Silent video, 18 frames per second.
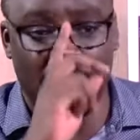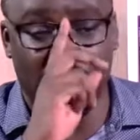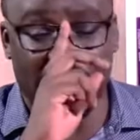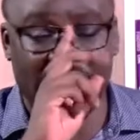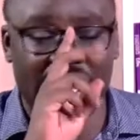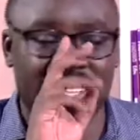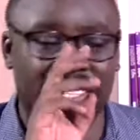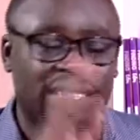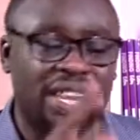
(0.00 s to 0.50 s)

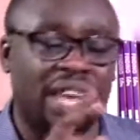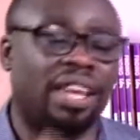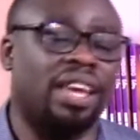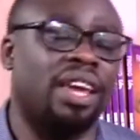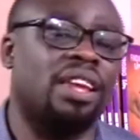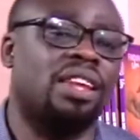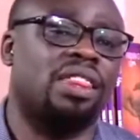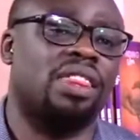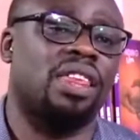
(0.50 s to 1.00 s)
But the
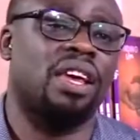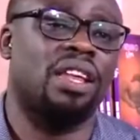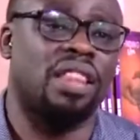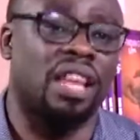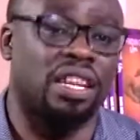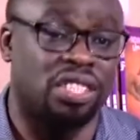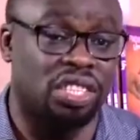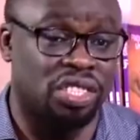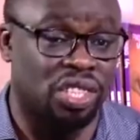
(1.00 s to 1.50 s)
second thing
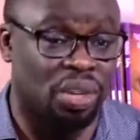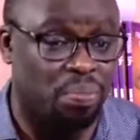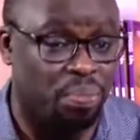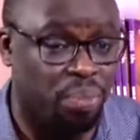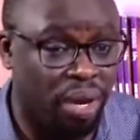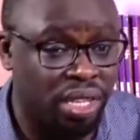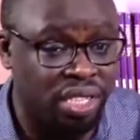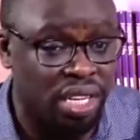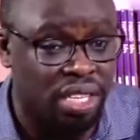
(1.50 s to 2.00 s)
that is
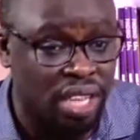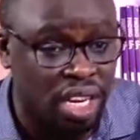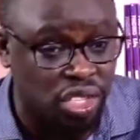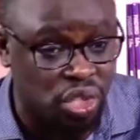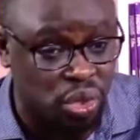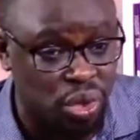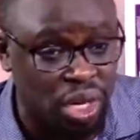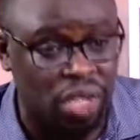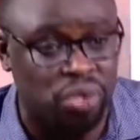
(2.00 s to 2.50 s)
important that
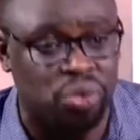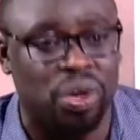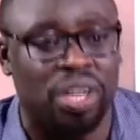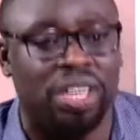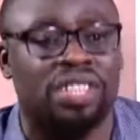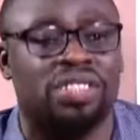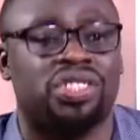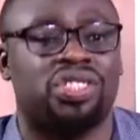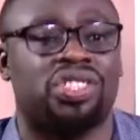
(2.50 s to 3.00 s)
you need to
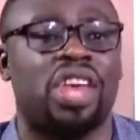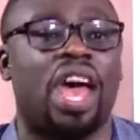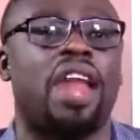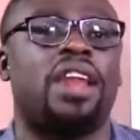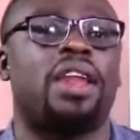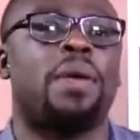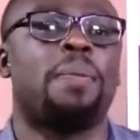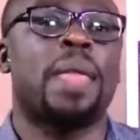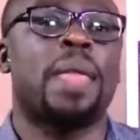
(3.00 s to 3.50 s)
understand